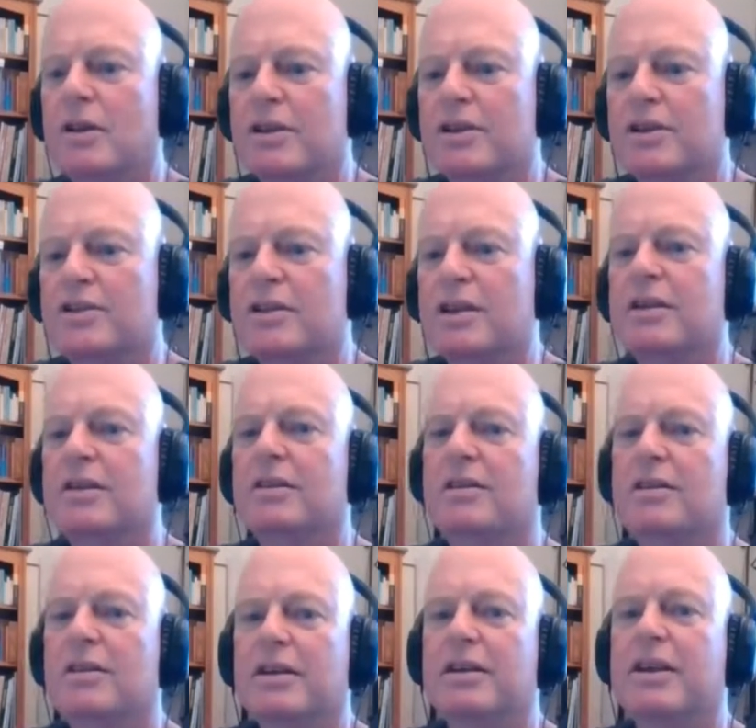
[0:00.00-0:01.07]
They said,
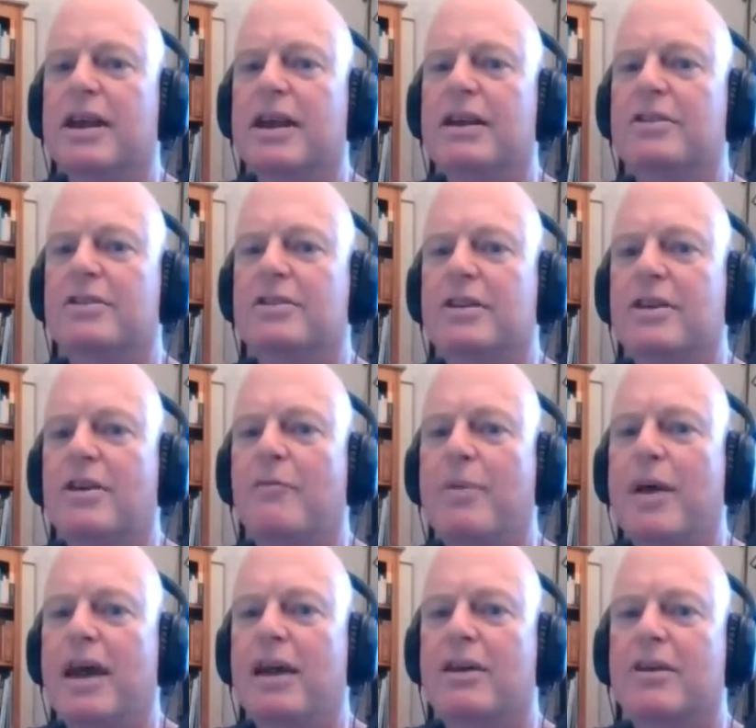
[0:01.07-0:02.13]
get yourself
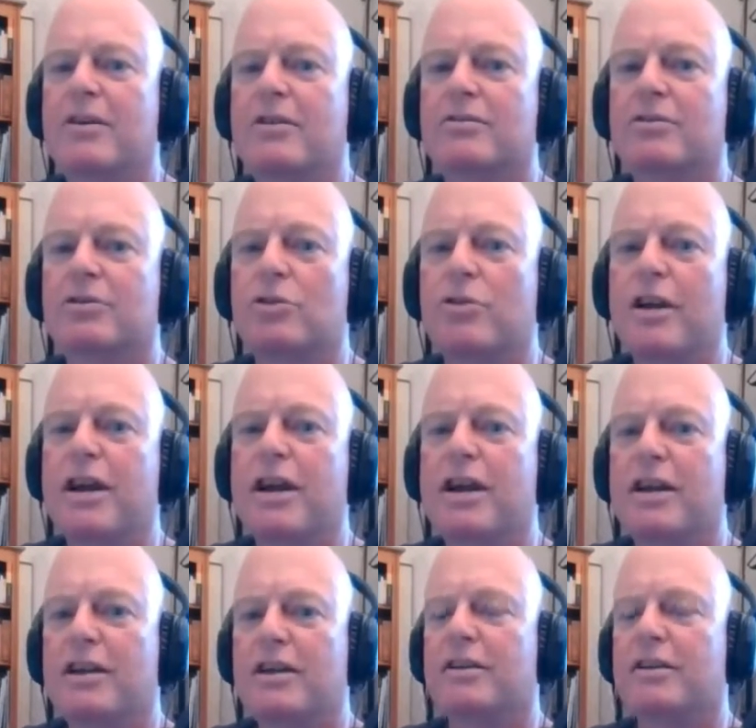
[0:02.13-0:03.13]
back on track.